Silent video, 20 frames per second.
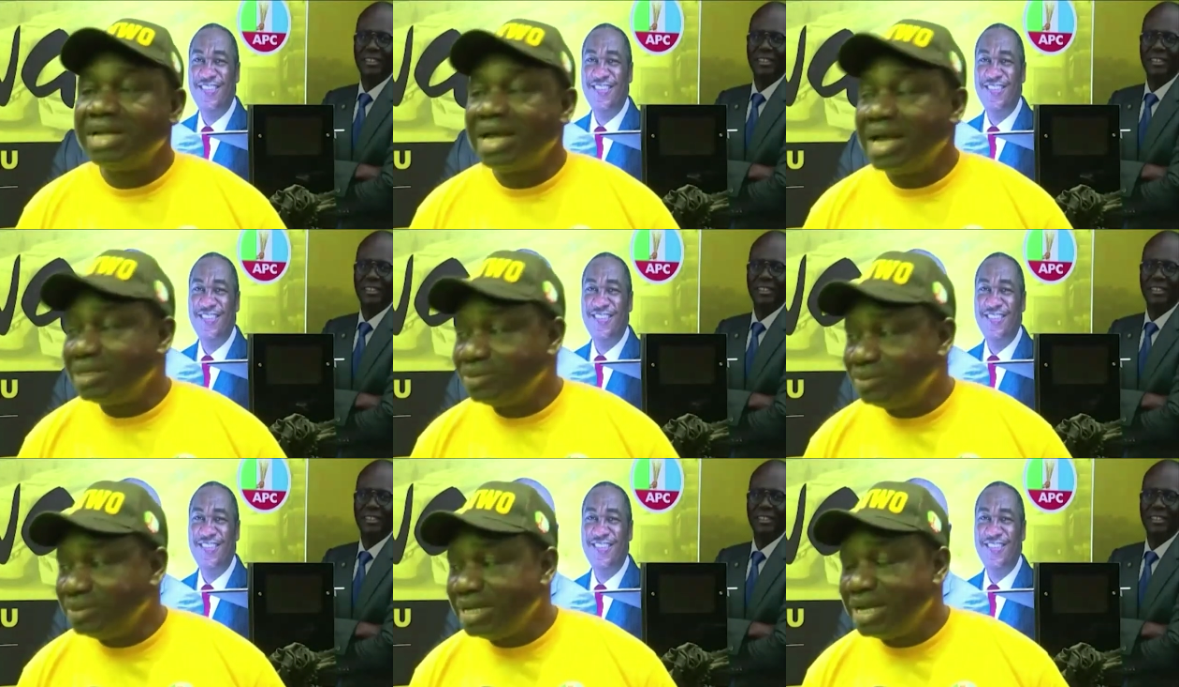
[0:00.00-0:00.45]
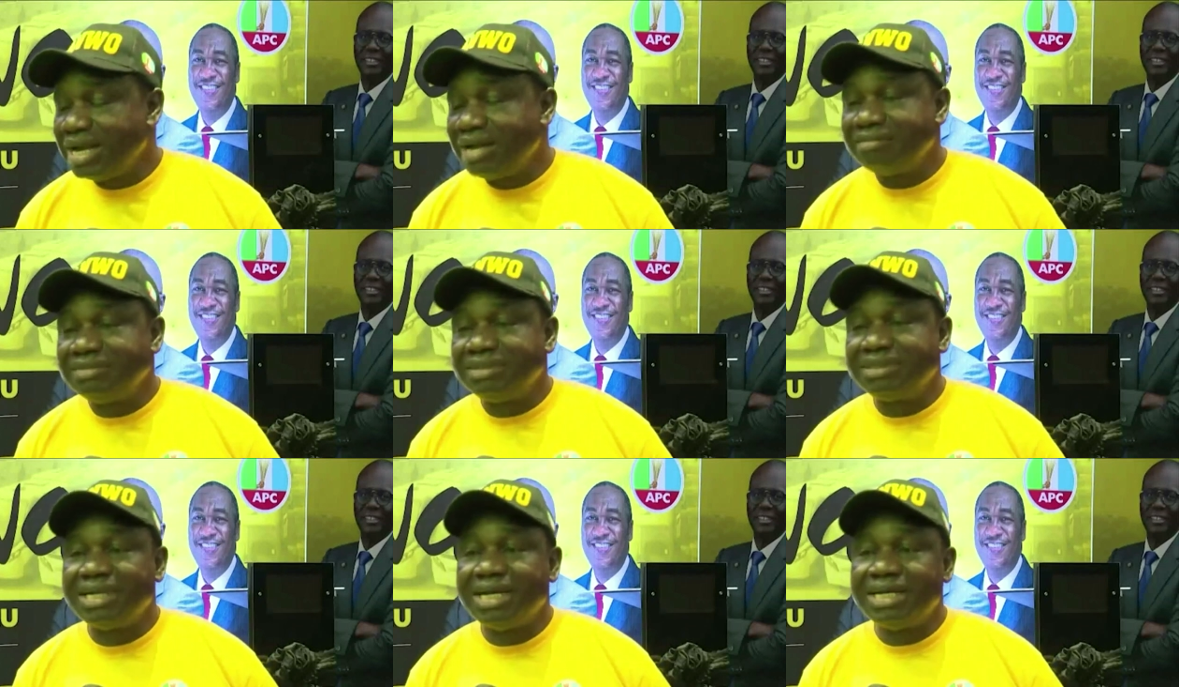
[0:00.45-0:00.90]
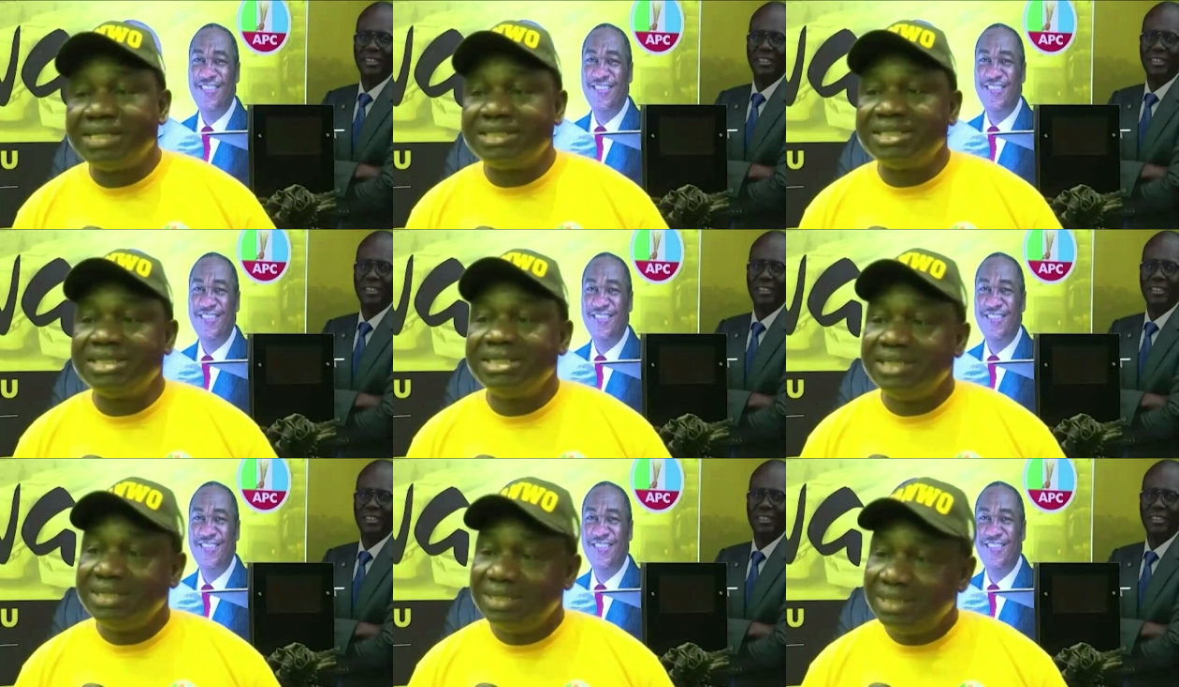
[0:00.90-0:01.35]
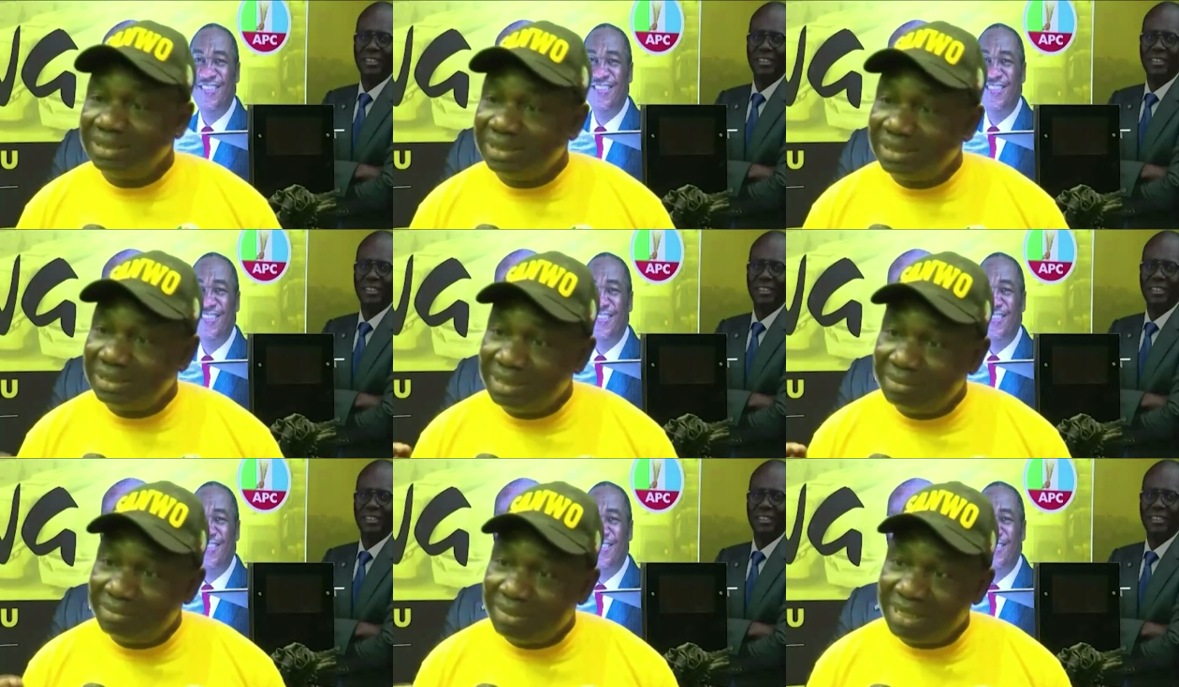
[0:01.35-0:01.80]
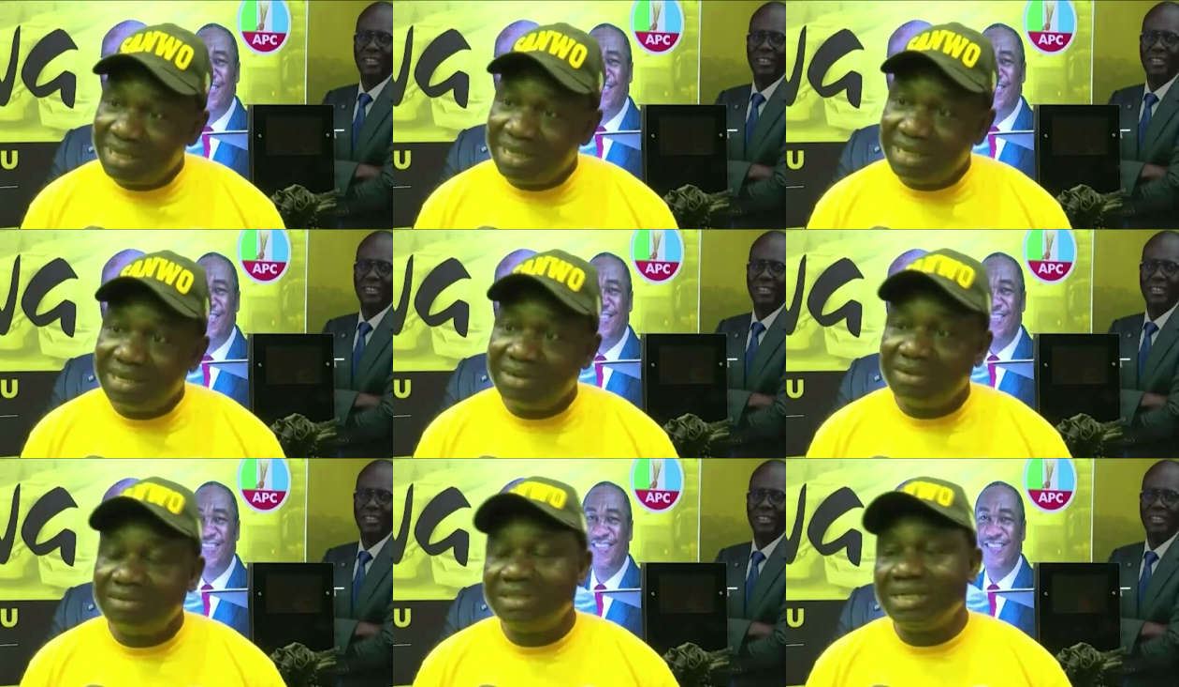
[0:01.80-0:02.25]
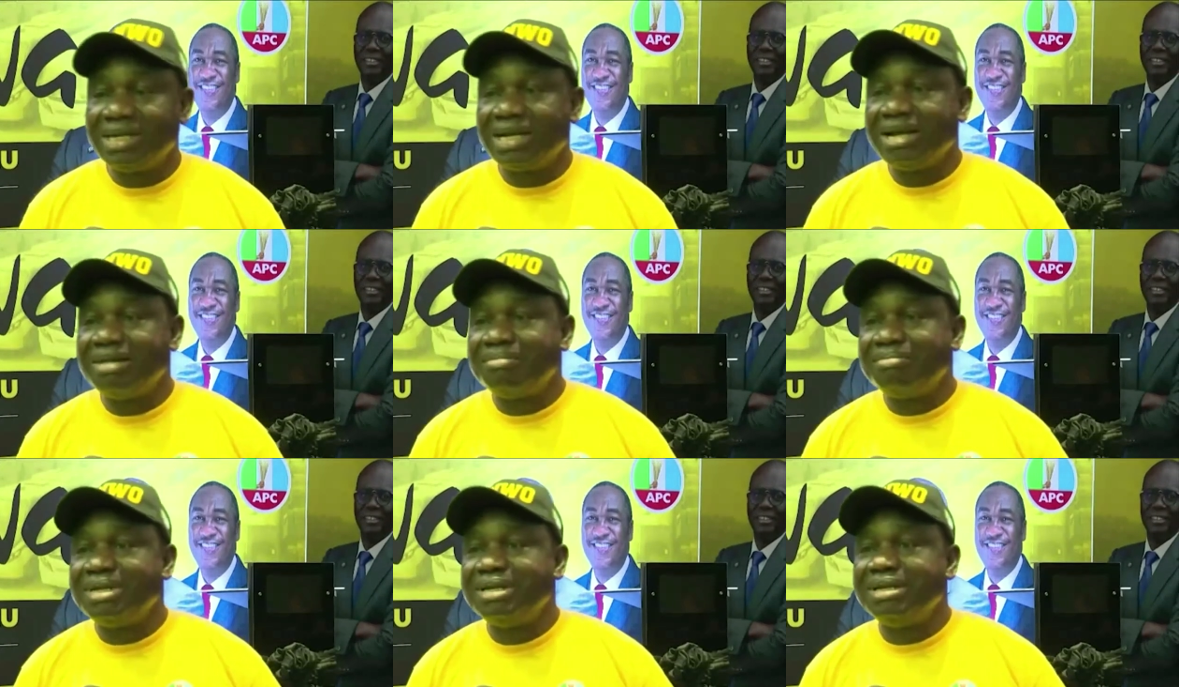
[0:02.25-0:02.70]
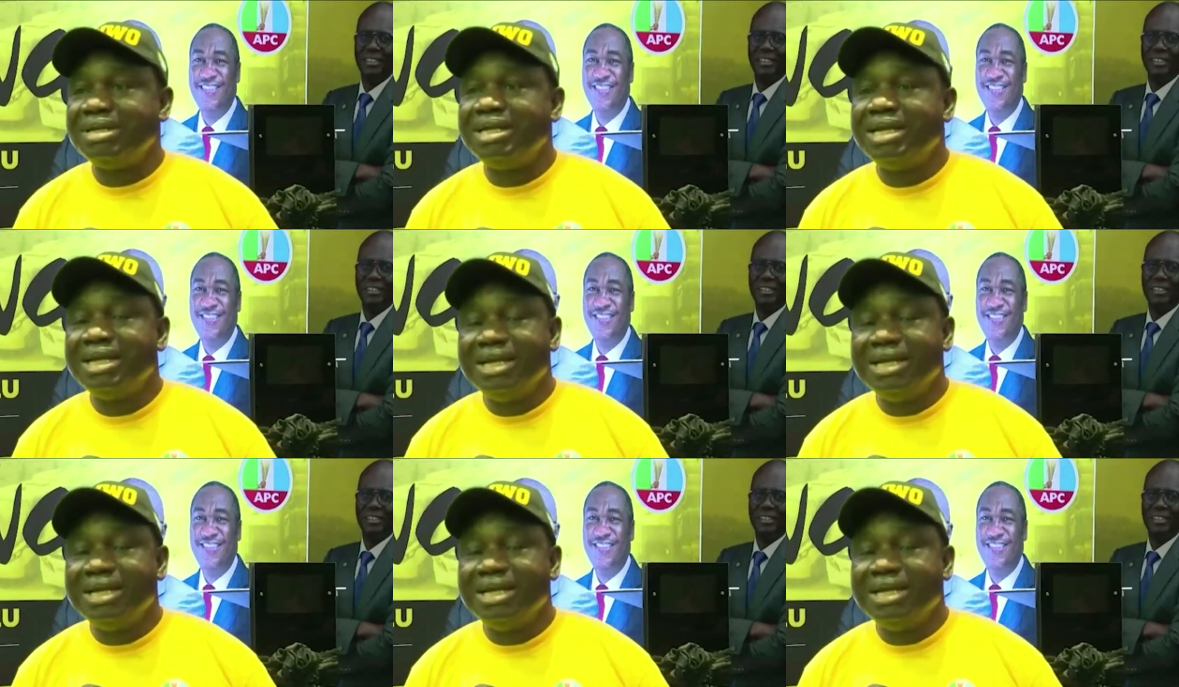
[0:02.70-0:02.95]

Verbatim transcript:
Speaker 1: As we have said, this is the beginning of the campaign.